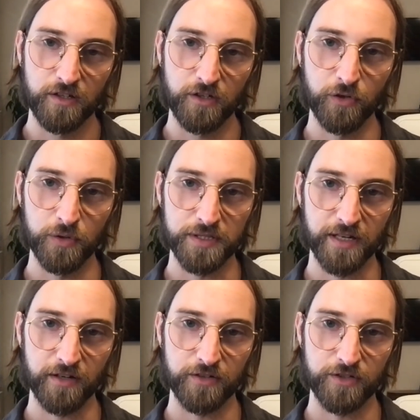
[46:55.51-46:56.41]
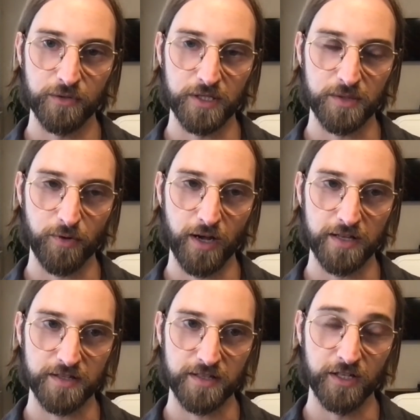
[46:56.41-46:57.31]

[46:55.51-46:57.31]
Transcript: who is there to express,